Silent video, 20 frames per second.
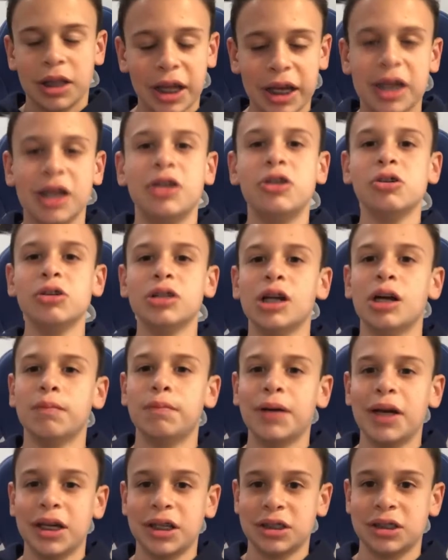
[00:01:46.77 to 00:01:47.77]
They could do their
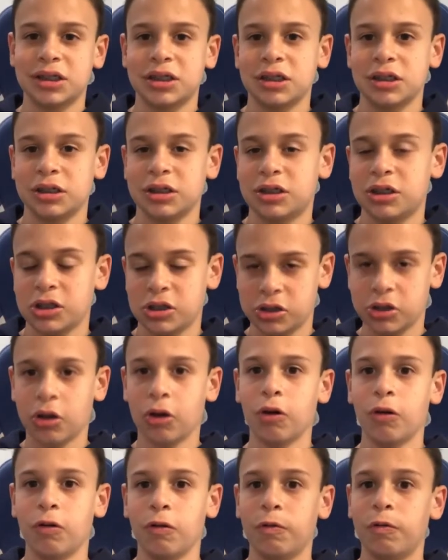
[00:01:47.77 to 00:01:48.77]
best to
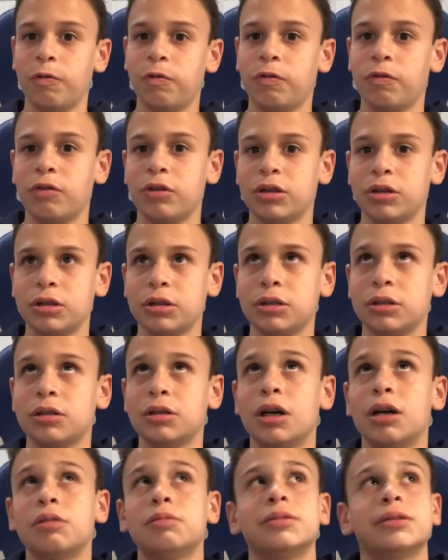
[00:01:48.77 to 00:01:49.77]
solve.
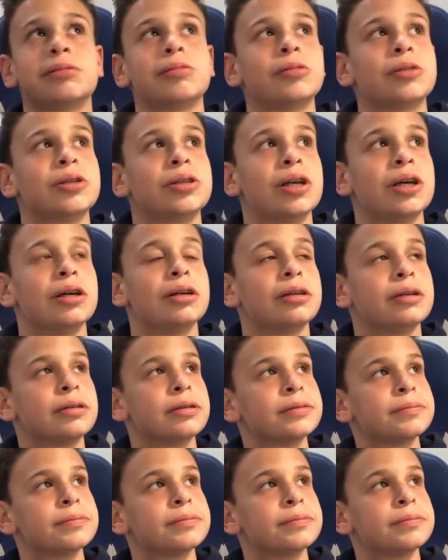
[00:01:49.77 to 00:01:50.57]
How am I supposed to say it?